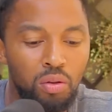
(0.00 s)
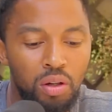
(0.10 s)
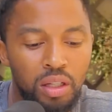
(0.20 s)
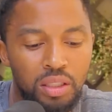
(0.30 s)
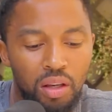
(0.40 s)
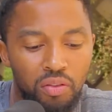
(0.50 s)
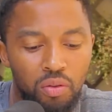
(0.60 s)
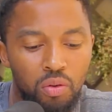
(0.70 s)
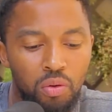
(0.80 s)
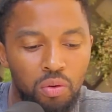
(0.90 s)
can't have
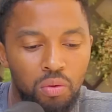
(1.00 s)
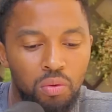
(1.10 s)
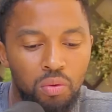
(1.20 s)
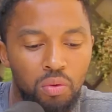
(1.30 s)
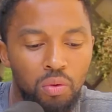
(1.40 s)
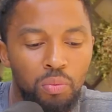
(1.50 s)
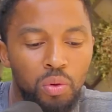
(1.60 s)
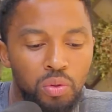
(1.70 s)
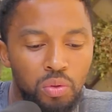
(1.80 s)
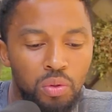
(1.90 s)

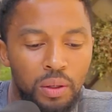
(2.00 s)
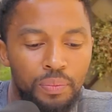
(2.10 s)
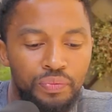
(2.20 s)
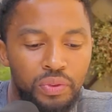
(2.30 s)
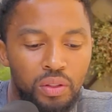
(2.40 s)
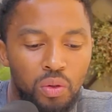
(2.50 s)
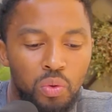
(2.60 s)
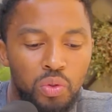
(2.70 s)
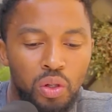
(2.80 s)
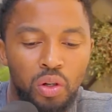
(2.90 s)
umuntu
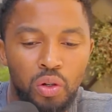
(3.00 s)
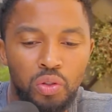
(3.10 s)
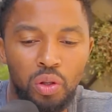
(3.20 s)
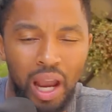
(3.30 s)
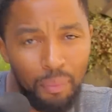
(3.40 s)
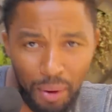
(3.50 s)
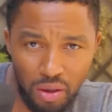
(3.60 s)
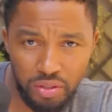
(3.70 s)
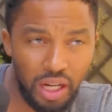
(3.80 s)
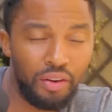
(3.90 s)
who's going to control, I pay
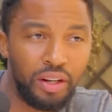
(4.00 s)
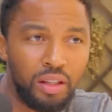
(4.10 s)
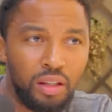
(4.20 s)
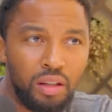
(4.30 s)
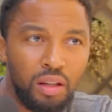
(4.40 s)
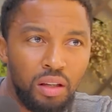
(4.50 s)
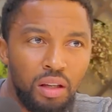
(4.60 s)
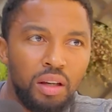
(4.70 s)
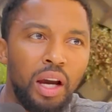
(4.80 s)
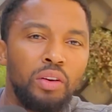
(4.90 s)
your salary.
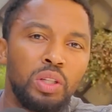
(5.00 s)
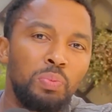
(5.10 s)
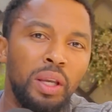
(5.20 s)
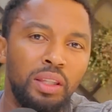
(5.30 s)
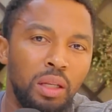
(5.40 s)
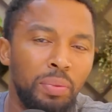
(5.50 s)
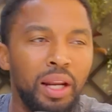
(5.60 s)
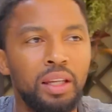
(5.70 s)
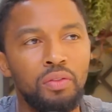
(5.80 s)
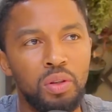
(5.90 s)
I respect that, but
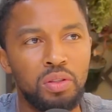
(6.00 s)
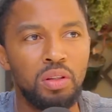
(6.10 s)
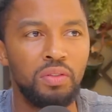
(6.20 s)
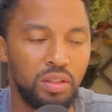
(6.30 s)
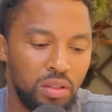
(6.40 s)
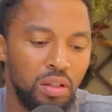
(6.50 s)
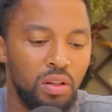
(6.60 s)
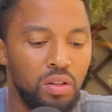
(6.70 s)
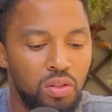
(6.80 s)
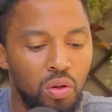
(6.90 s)
I give you a service.
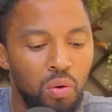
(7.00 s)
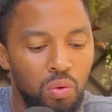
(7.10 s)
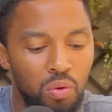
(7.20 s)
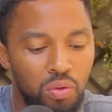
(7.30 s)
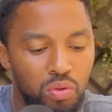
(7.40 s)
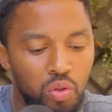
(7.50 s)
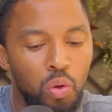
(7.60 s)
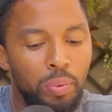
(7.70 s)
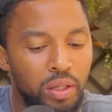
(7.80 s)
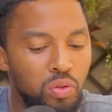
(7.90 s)
So
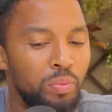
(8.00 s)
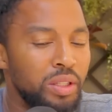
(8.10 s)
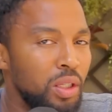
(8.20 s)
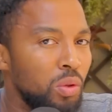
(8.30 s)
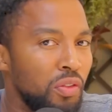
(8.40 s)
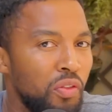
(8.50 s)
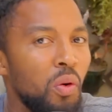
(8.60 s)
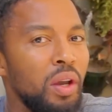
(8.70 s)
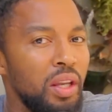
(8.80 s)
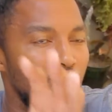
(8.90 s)
2 + 2 must equal
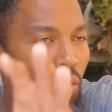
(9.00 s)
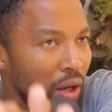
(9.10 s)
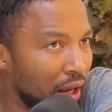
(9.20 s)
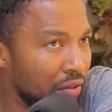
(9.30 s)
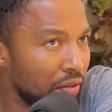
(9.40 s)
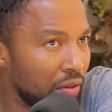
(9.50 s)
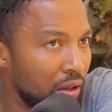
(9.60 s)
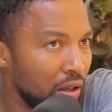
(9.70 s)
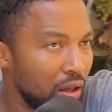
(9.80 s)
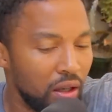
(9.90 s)
4 in your life.
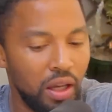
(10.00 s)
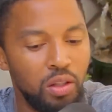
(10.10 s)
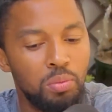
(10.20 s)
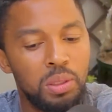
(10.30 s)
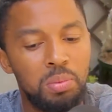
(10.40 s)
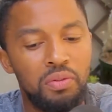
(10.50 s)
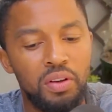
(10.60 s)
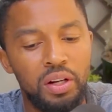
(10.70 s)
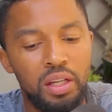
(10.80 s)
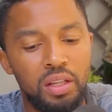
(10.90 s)
And you must be
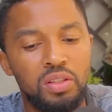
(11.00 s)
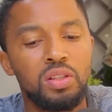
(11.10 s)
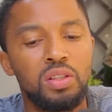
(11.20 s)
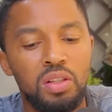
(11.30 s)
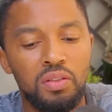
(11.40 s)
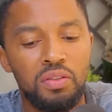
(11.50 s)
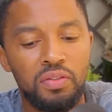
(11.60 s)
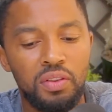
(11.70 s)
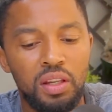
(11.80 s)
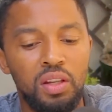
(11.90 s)
very assertive
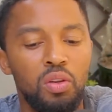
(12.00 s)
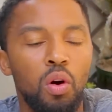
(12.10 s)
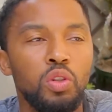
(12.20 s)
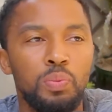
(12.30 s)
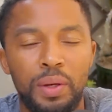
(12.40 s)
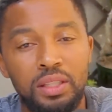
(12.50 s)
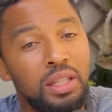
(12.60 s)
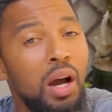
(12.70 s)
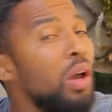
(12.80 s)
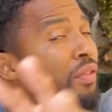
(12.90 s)
in your own space and
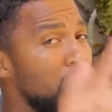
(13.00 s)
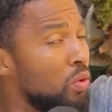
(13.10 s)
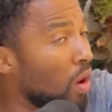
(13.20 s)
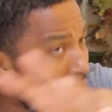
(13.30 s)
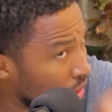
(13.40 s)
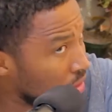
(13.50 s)
however you are,